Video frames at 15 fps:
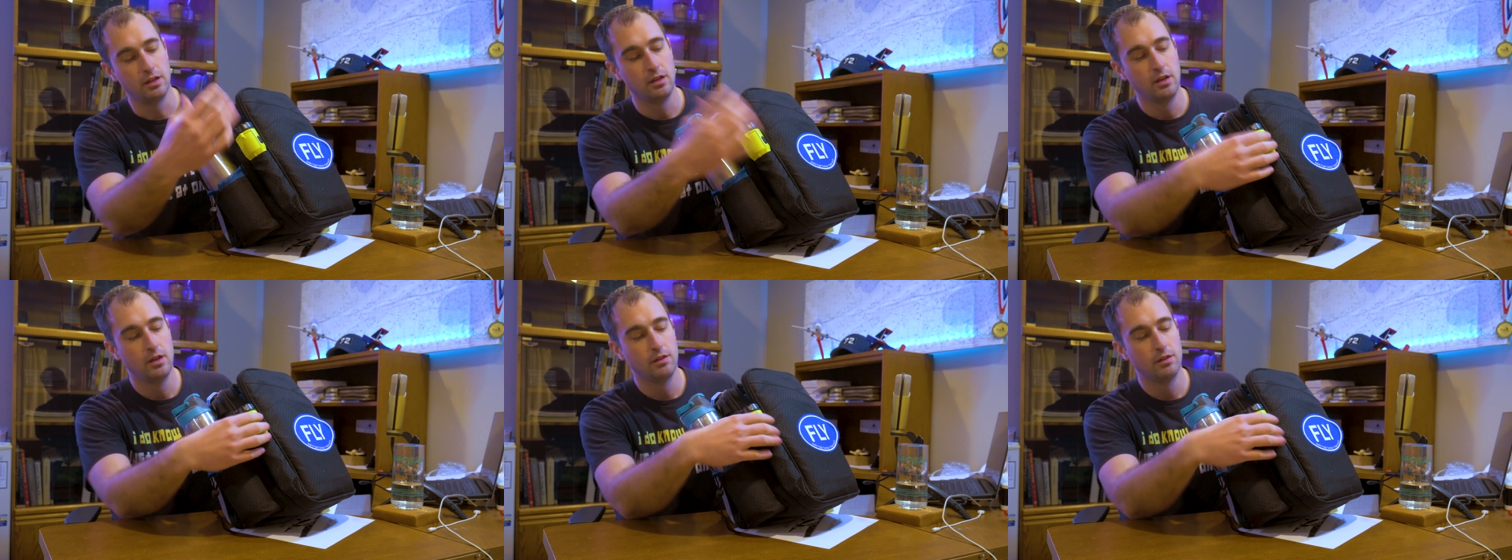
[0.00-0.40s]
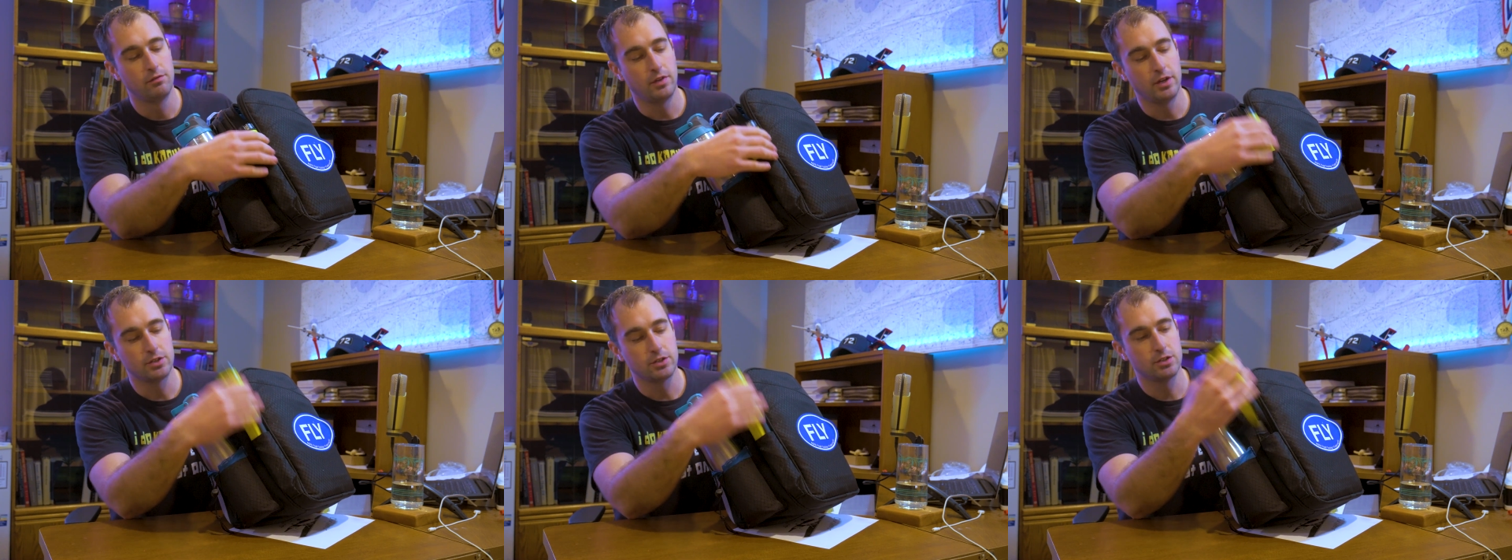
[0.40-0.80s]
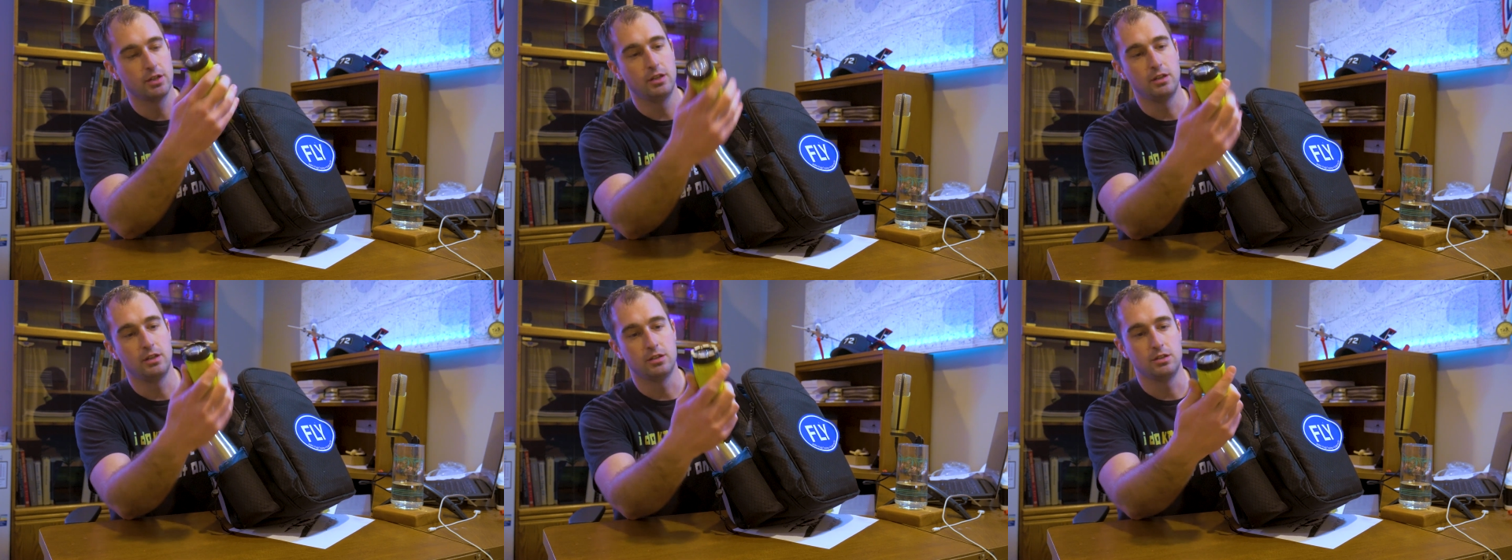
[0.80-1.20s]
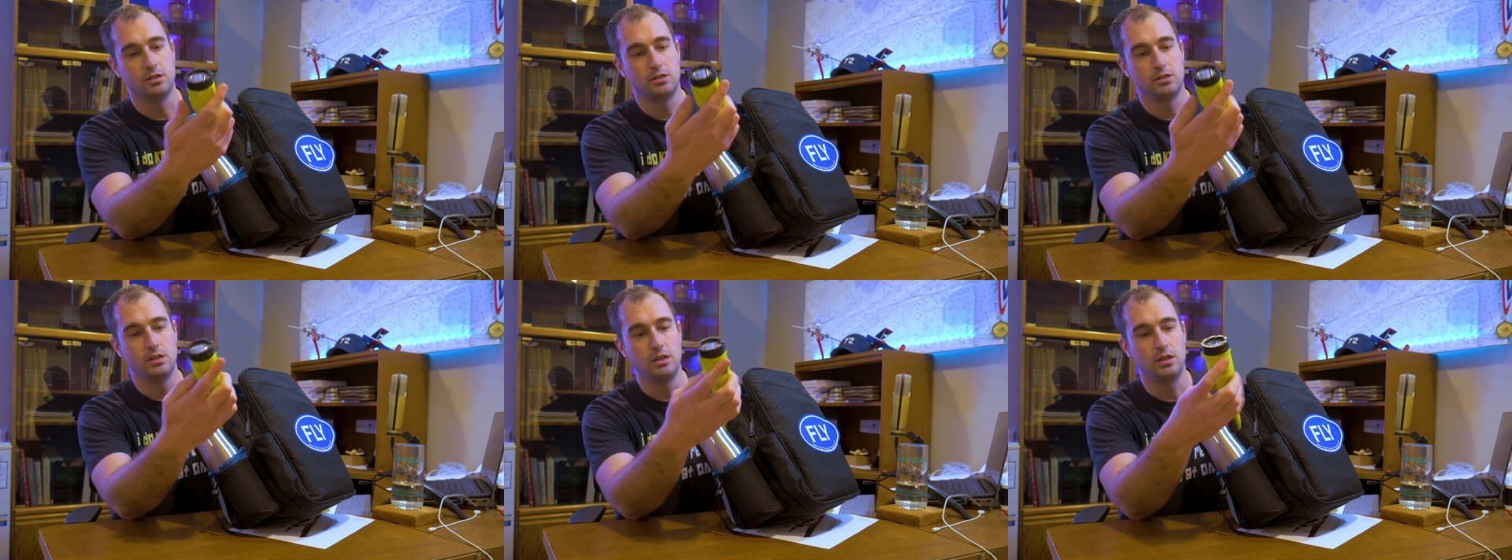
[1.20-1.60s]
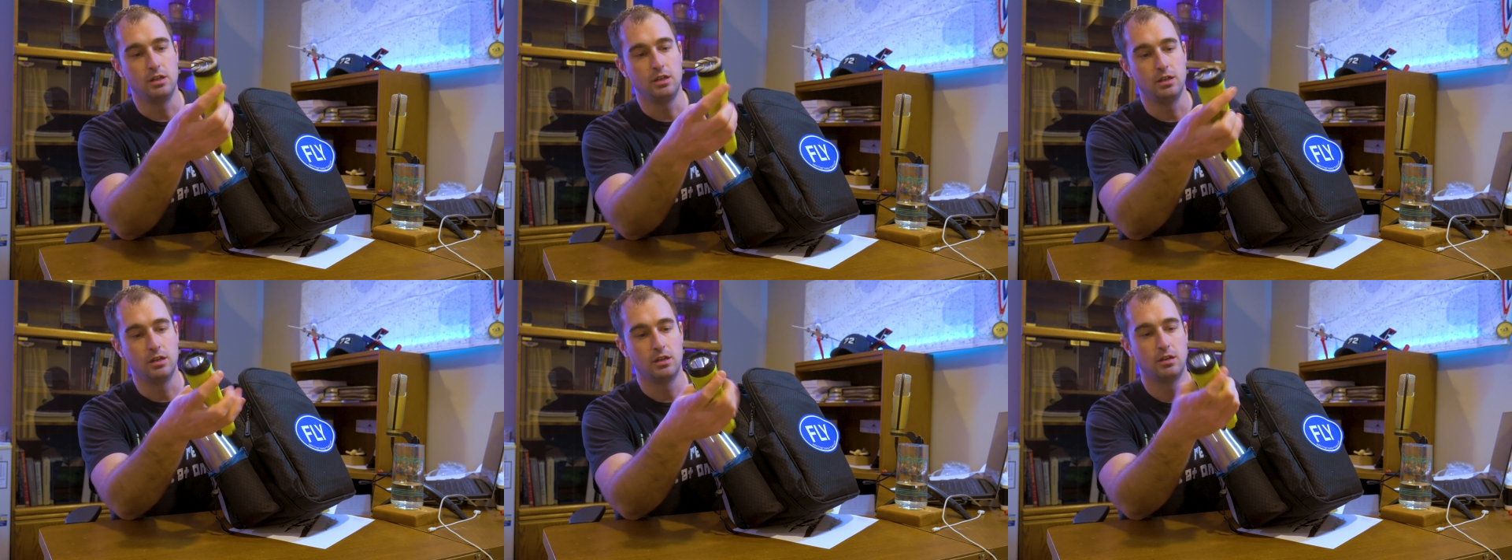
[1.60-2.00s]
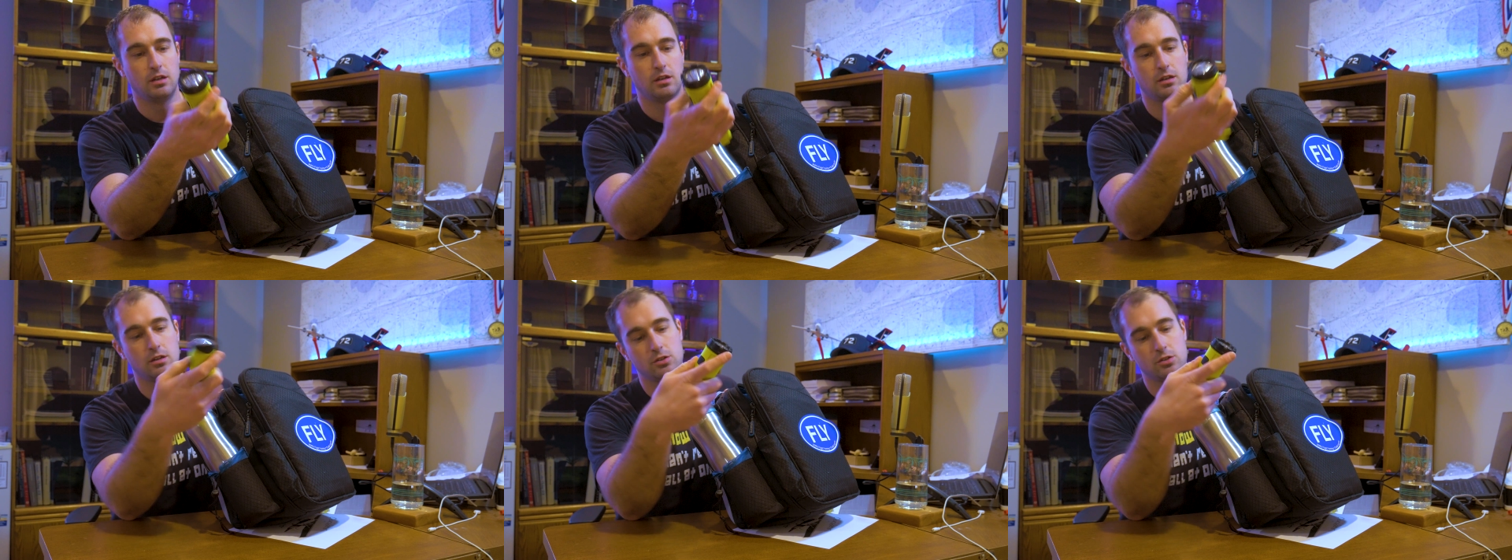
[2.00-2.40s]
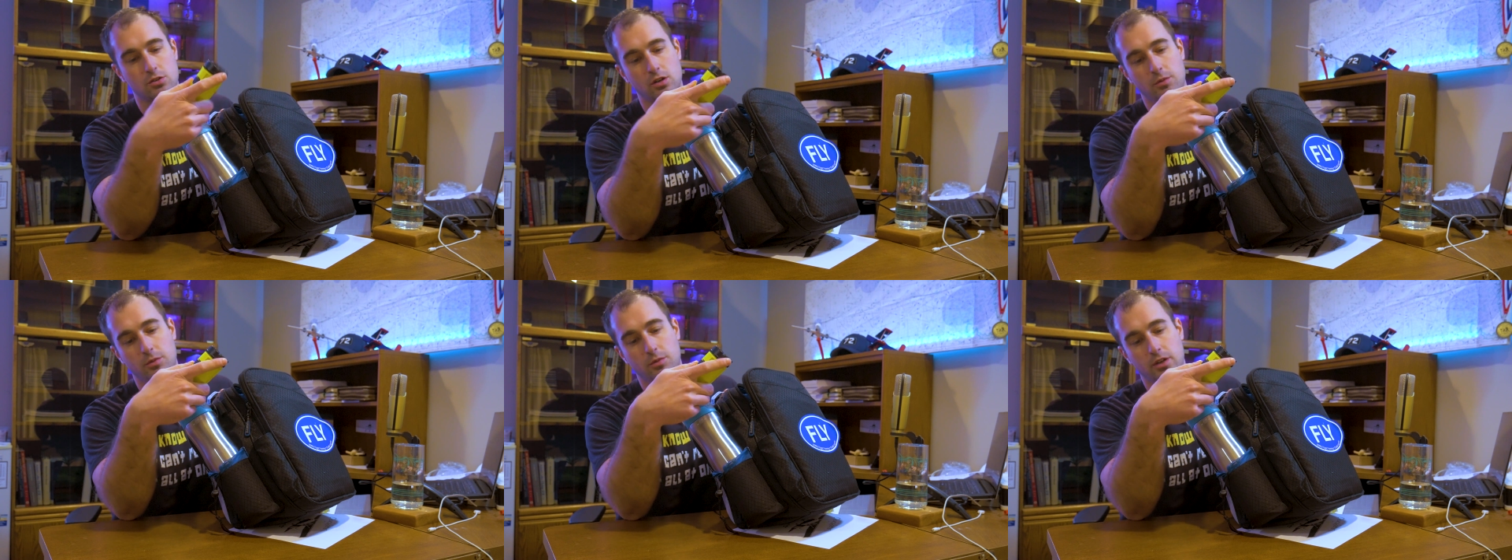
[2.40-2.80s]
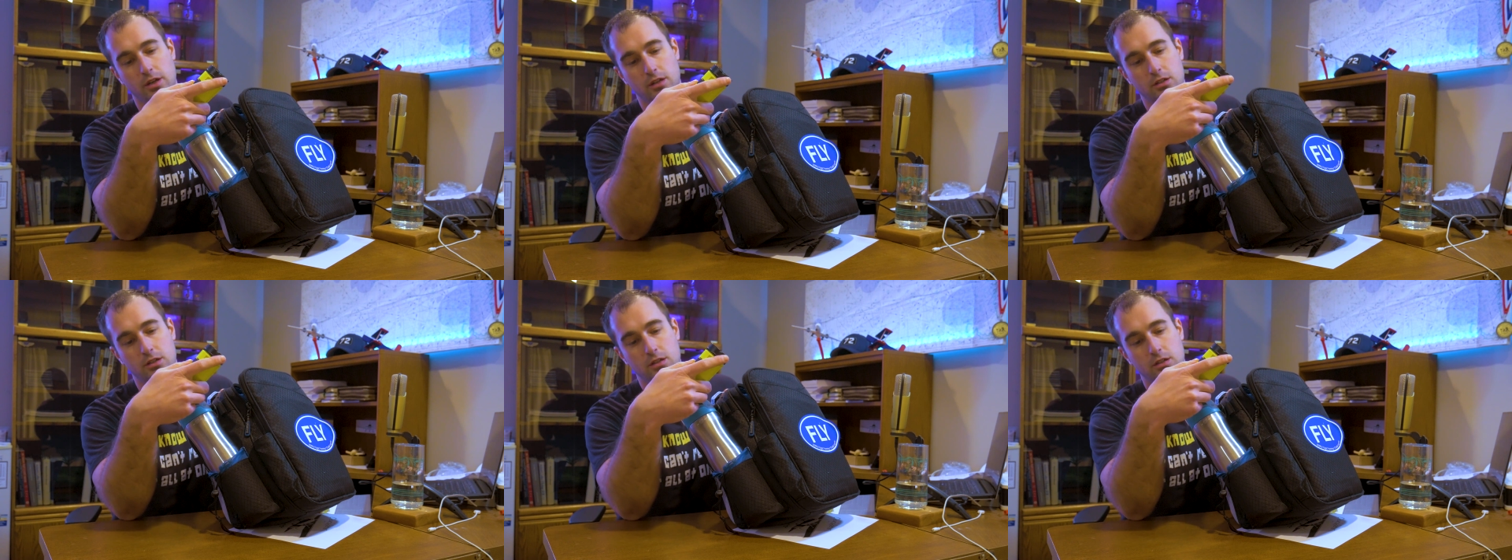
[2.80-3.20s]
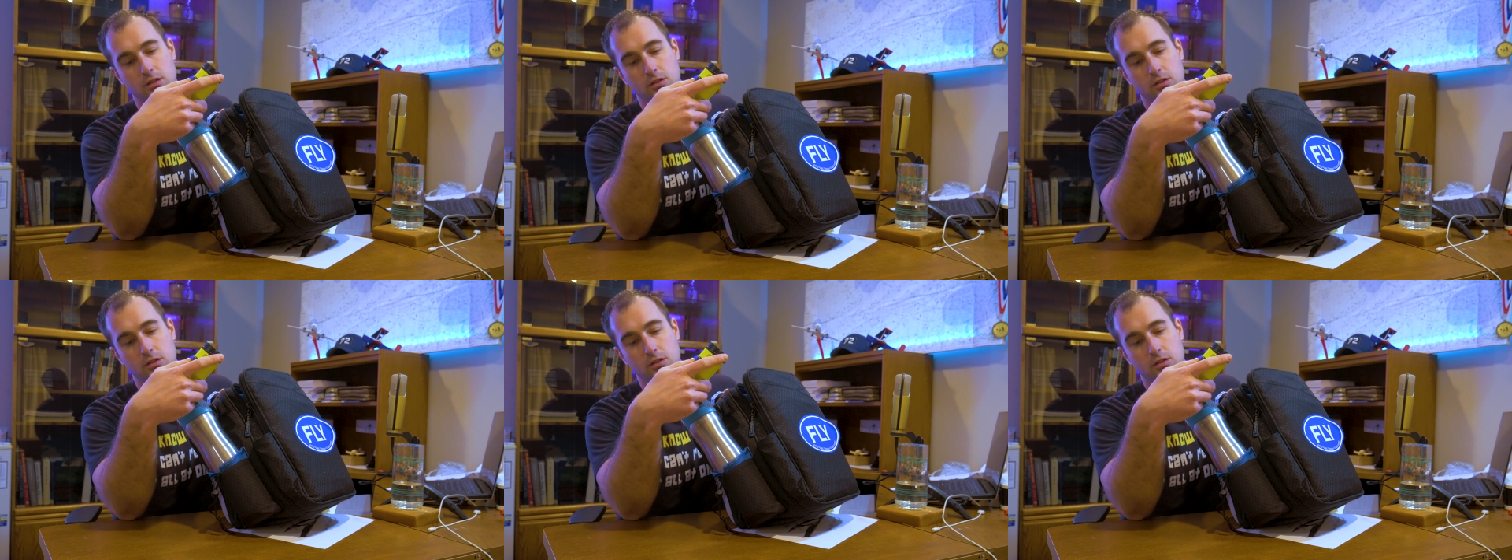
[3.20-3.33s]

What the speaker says: Flashlight, this is the Streamlight